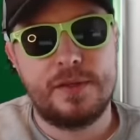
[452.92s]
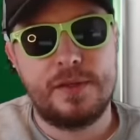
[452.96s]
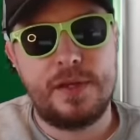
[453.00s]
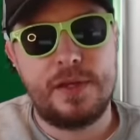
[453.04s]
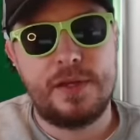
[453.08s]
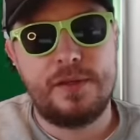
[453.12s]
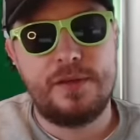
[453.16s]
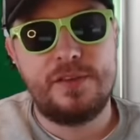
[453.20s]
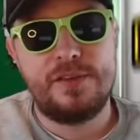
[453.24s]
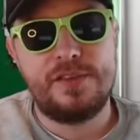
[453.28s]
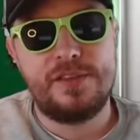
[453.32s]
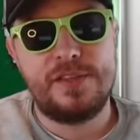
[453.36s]

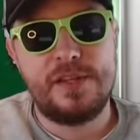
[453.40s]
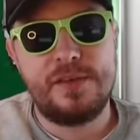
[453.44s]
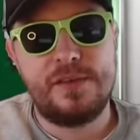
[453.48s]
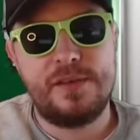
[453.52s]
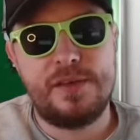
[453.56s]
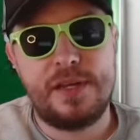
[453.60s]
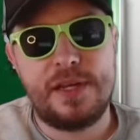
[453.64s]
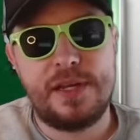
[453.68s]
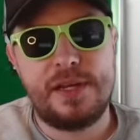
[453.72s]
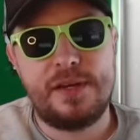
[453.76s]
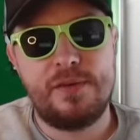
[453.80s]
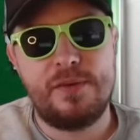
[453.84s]
Down to
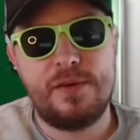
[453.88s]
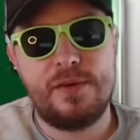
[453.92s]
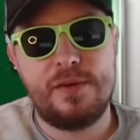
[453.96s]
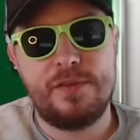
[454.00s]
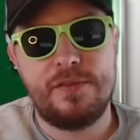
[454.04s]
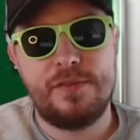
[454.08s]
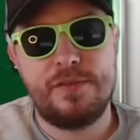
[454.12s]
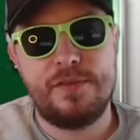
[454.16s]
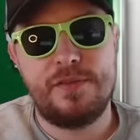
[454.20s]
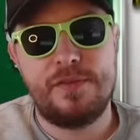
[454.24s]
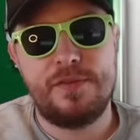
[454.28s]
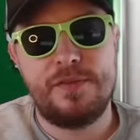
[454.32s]

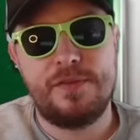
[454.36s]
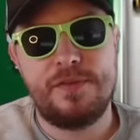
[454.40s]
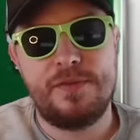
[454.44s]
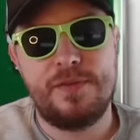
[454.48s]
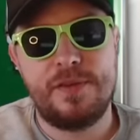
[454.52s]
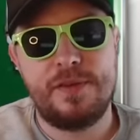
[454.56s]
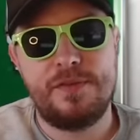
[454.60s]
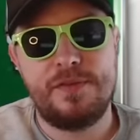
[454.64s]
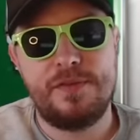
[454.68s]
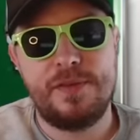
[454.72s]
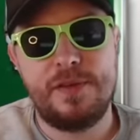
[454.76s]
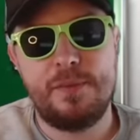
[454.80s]

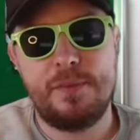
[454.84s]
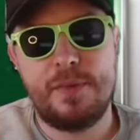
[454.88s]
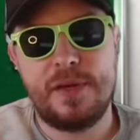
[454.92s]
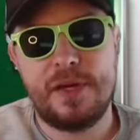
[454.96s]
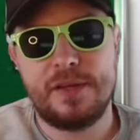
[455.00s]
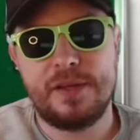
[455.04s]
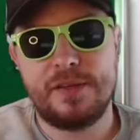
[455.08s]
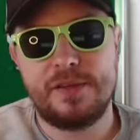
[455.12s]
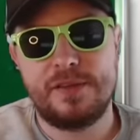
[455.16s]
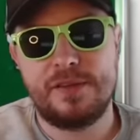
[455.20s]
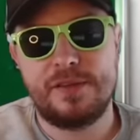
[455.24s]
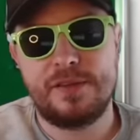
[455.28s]
750 bucks.
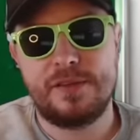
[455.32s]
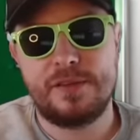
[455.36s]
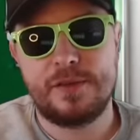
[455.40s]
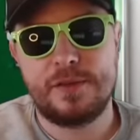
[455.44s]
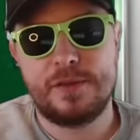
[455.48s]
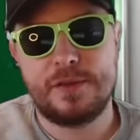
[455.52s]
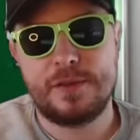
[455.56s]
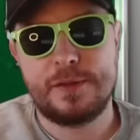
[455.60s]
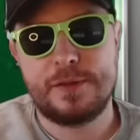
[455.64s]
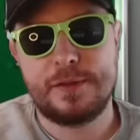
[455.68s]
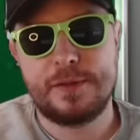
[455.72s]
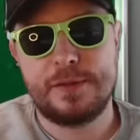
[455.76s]

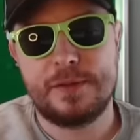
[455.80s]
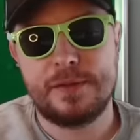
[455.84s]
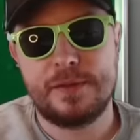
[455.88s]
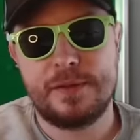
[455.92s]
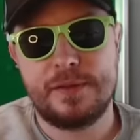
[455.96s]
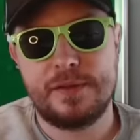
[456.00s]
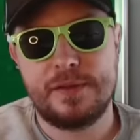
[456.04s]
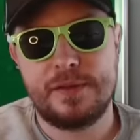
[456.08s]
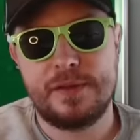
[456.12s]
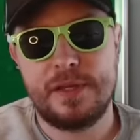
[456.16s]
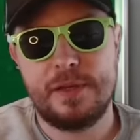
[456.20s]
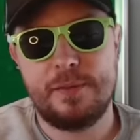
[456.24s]

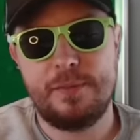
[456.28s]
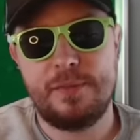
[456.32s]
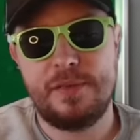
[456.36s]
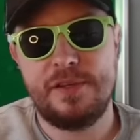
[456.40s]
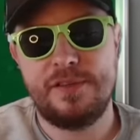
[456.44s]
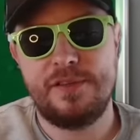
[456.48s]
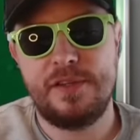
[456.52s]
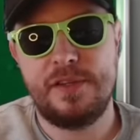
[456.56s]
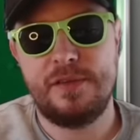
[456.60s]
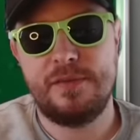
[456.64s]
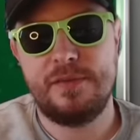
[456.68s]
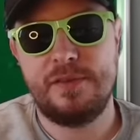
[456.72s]
A couple
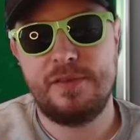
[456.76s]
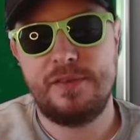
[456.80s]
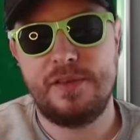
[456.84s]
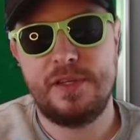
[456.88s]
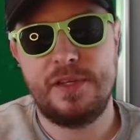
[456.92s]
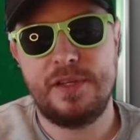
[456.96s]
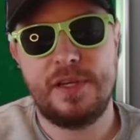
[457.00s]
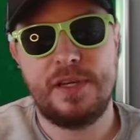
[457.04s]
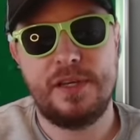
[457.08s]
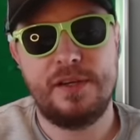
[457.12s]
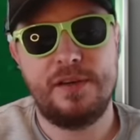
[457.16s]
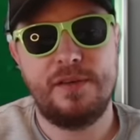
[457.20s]
of sevens
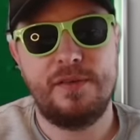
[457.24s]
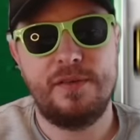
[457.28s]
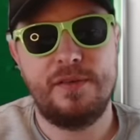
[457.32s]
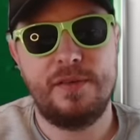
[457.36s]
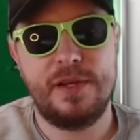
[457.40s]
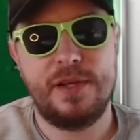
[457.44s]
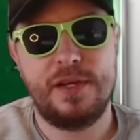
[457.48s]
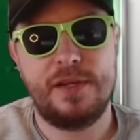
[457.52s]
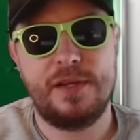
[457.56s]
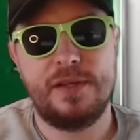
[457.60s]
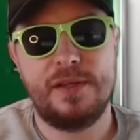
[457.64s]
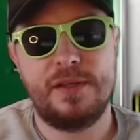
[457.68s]
there, 100
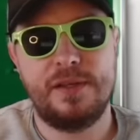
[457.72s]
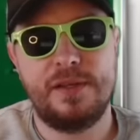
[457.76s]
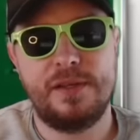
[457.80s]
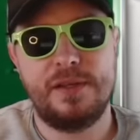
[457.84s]
Rand.